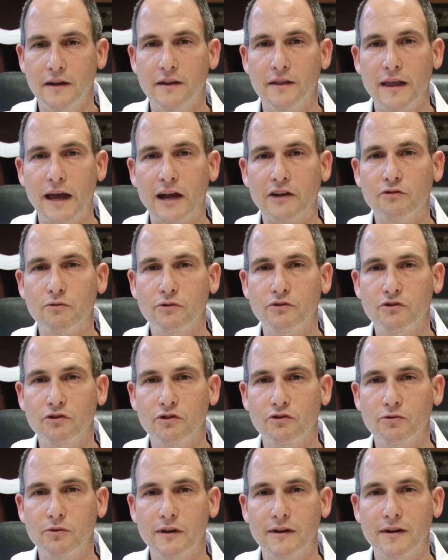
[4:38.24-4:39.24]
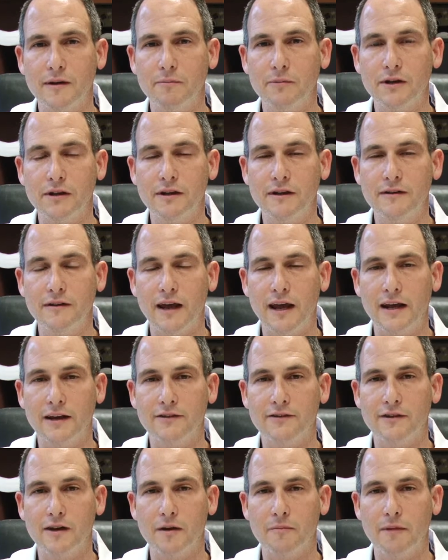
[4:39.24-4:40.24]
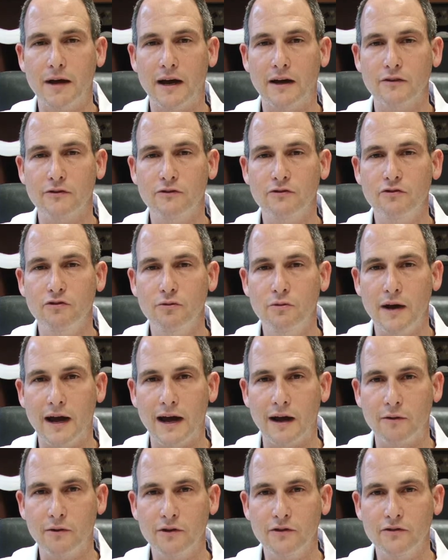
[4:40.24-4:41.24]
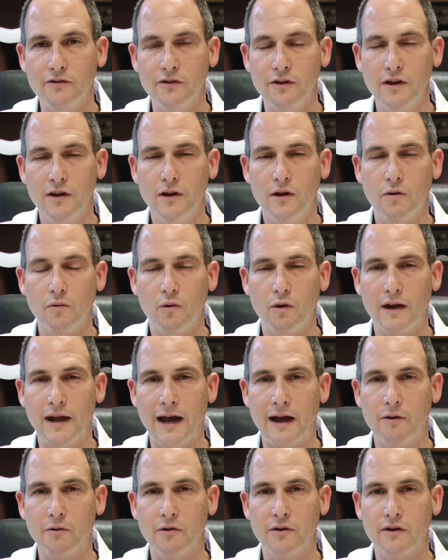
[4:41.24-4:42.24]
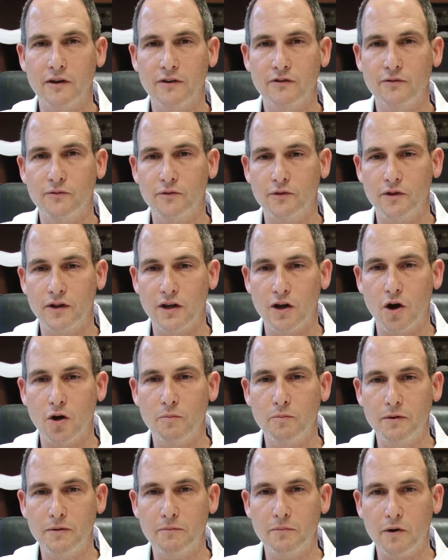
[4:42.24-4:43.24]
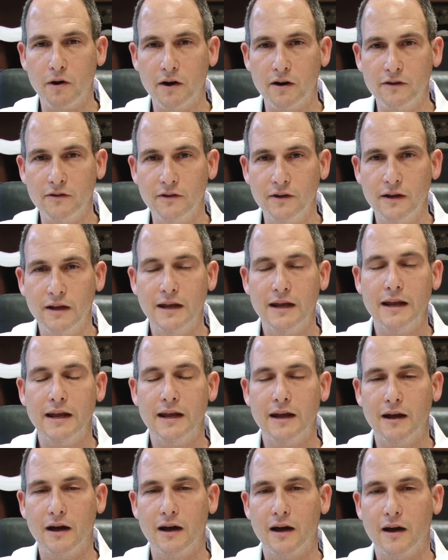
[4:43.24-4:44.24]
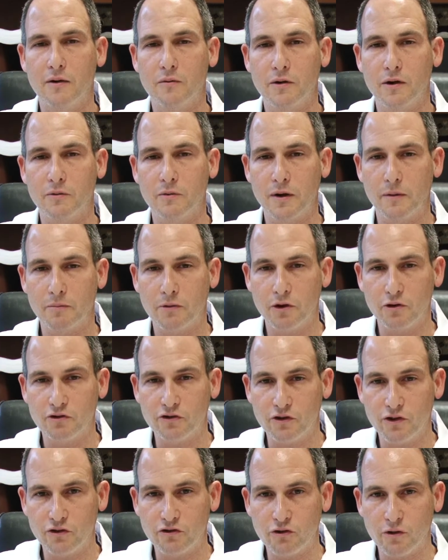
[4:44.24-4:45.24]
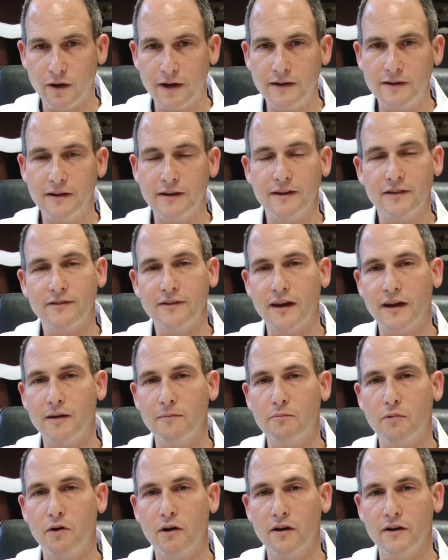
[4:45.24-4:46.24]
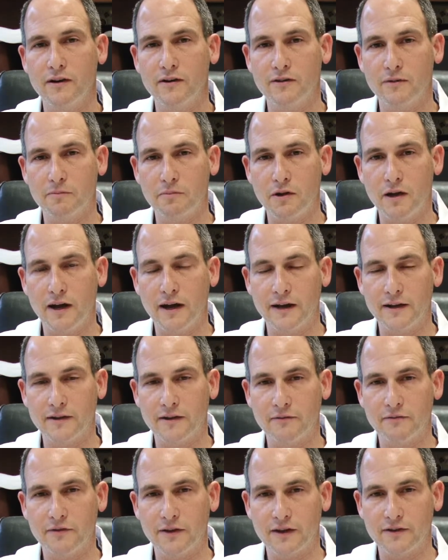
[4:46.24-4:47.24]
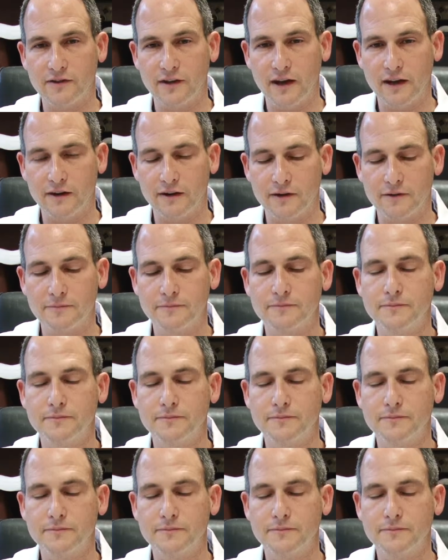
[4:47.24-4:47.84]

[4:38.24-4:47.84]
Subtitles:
The actual surgery typically takes about 2 hours. 1 hour is for the open part, where we approach the joint, and the second part is applying the fixator.